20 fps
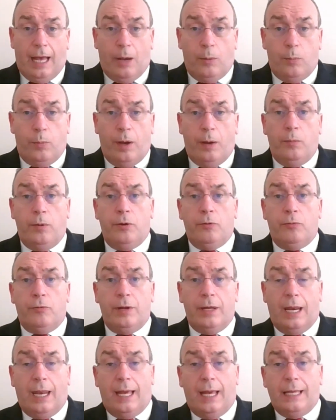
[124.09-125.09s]
And when we
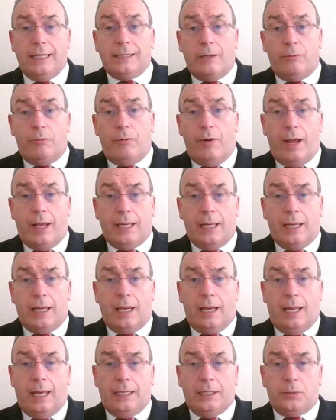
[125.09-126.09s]
realize and
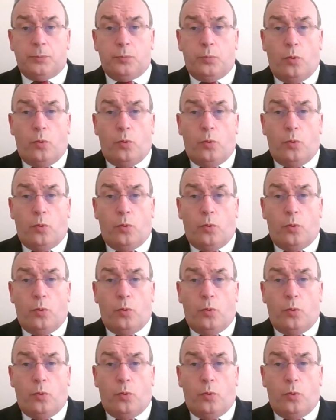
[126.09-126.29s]
recognize